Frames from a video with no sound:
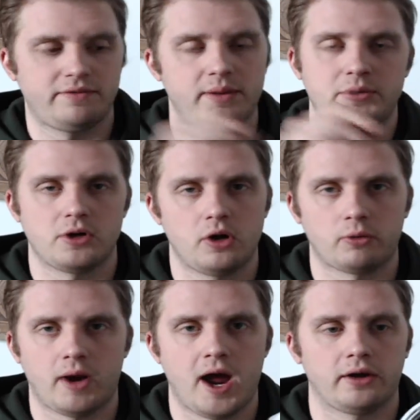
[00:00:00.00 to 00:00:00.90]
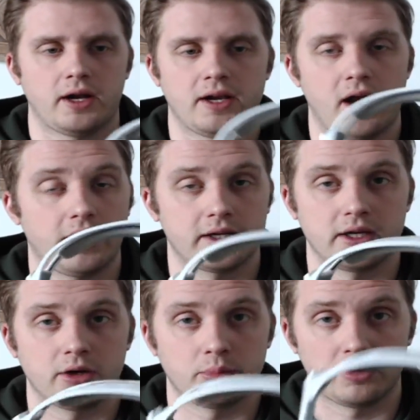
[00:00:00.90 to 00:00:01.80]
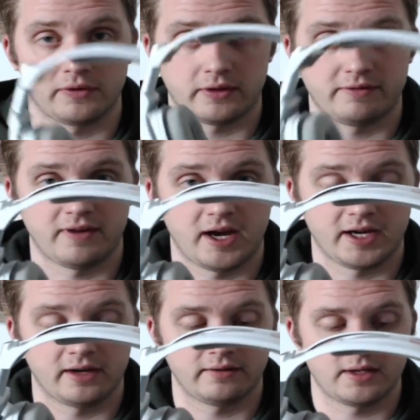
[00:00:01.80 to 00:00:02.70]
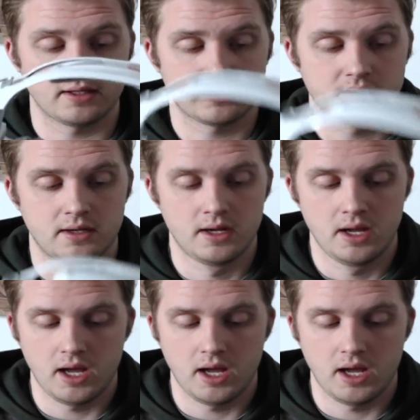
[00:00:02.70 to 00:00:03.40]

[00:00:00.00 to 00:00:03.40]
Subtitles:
So I flipped it all around, and now I can hear perfectly fine out of these.